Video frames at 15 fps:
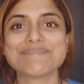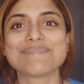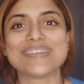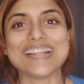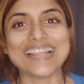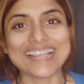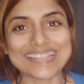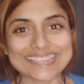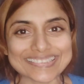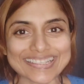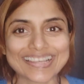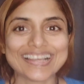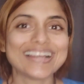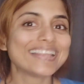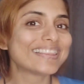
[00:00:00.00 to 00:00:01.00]
Please
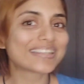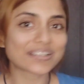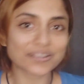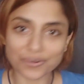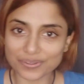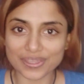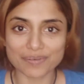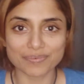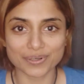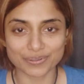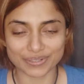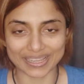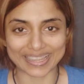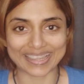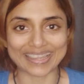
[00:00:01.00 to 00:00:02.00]
throw them
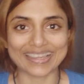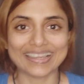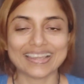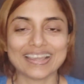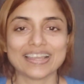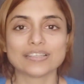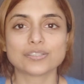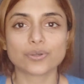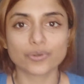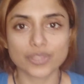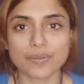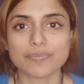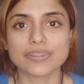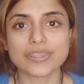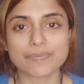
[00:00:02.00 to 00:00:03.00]
away. Throw
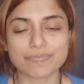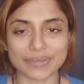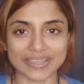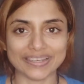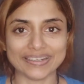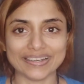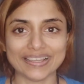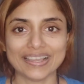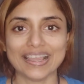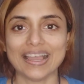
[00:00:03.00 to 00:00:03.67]
them in the bin.